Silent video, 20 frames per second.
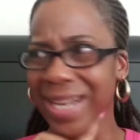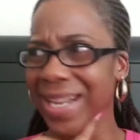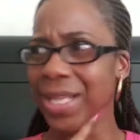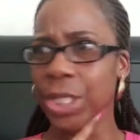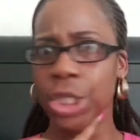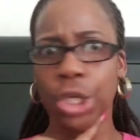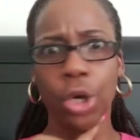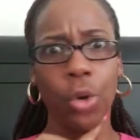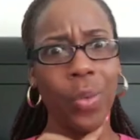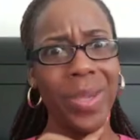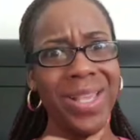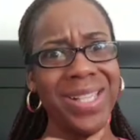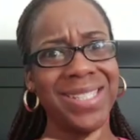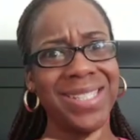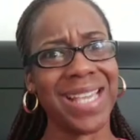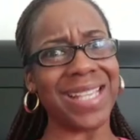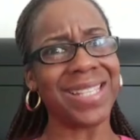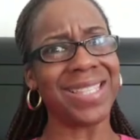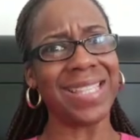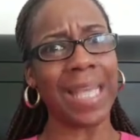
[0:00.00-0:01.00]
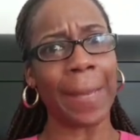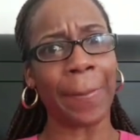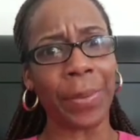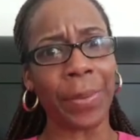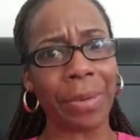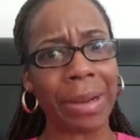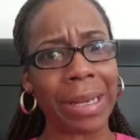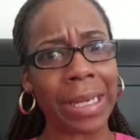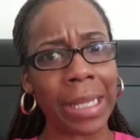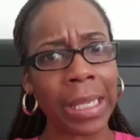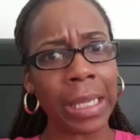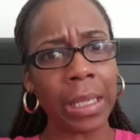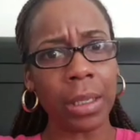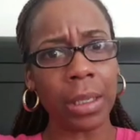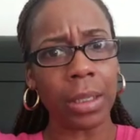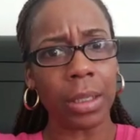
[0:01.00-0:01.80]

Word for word: then two weeks they separating?